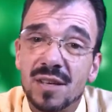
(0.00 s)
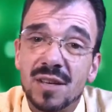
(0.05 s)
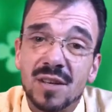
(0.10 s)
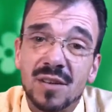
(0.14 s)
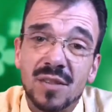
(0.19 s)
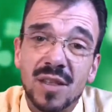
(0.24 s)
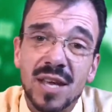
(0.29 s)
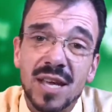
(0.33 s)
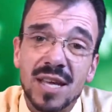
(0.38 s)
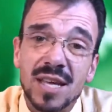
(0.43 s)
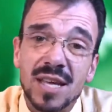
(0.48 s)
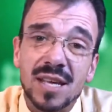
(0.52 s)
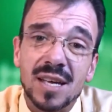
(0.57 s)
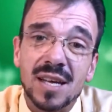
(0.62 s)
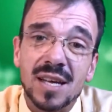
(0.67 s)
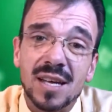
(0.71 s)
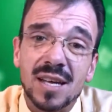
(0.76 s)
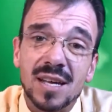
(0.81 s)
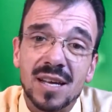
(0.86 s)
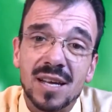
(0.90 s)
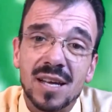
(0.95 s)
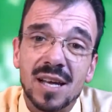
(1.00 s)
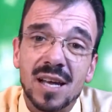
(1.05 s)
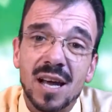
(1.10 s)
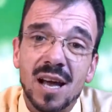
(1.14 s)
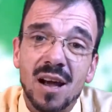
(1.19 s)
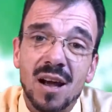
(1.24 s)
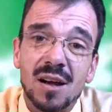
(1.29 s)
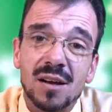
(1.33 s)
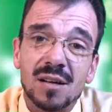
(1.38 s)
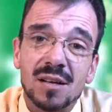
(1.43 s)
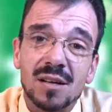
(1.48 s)

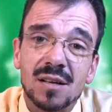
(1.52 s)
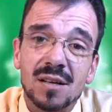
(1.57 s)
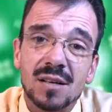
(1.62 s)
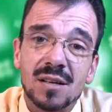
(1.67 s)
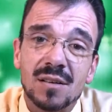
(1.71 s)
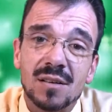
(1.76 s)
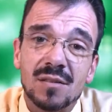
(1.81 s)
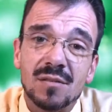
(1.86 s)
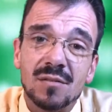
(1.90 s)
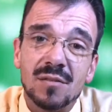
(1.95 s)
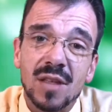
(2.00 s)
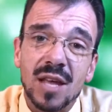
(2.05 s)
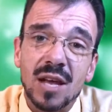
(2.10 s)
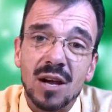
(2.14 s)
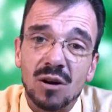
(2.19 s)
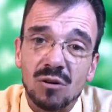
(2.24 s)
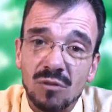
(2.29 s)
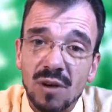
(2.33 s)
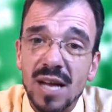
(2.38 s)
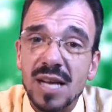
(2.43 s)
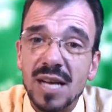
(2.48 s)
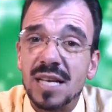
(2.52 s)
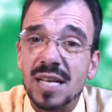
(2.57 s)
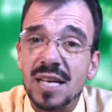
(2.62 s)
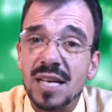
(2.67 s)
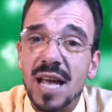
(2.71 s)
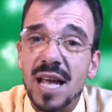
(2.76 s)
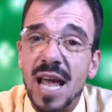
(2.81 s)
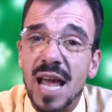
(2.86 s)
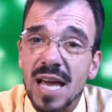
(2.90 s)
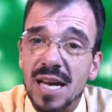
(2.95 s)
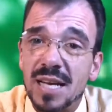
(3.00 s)
They already
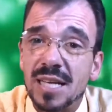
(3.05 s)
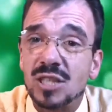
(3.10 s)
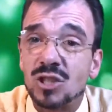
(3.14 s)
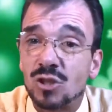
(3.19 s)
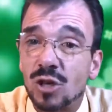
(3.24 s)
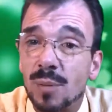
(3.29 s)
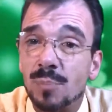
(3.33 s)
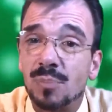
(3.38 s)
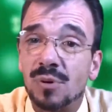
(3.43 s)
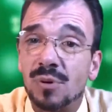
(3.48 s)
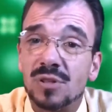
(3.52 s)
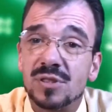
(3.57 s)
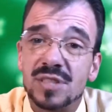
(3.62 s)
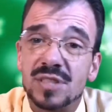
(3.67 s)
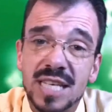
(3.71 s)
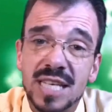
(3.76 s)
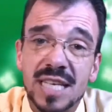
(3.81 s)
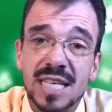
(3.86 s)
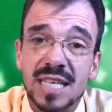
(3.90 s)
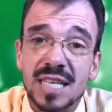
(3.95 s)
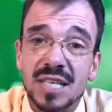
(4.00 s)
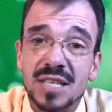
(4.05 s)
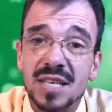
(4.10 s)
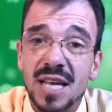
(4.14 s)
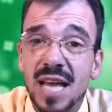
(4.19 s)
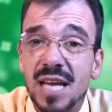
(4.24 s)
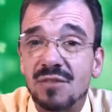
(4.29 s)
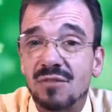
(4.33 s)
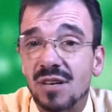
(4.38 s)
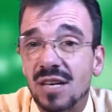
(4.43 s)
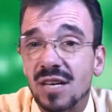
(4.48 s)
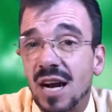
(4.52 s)
had a triple deities
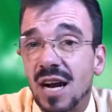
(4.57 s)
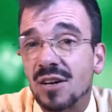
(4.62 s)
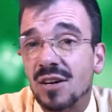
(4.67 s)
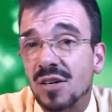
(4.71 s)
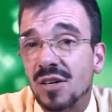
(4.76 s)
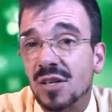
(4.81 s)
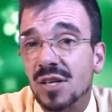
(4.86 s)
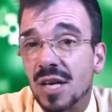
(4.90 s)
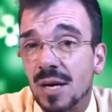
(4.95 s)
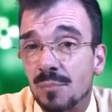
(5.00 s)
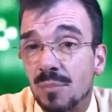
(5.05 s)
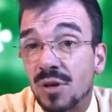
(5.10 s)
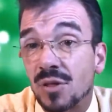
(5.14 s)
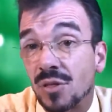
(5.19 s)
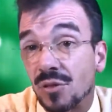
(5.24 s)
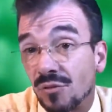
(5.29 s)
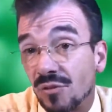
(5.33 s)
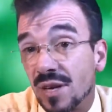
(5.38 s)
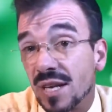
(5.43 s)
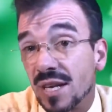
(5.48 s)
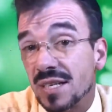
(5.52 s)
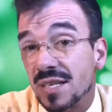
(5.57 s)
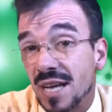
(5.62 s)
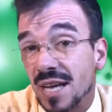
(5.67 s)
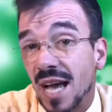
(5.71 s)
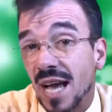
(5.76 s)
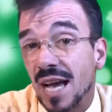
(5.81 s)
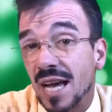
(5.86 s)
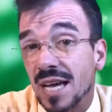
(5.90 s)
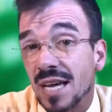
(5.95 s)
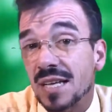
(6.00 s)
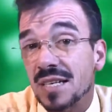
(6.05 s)
and regarded the number 3 as
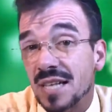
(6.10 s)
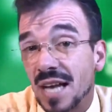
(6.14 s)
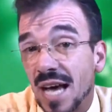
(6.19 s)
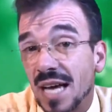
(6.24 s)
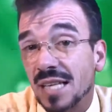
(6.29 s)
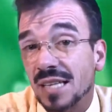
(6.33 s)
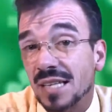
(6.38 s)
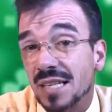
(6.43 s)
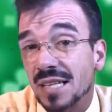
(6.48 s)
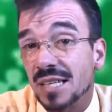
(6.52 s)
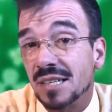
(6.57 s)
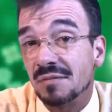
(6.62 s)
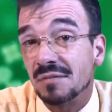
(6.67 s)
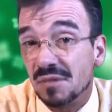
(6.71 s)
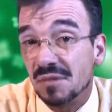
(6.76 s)
highly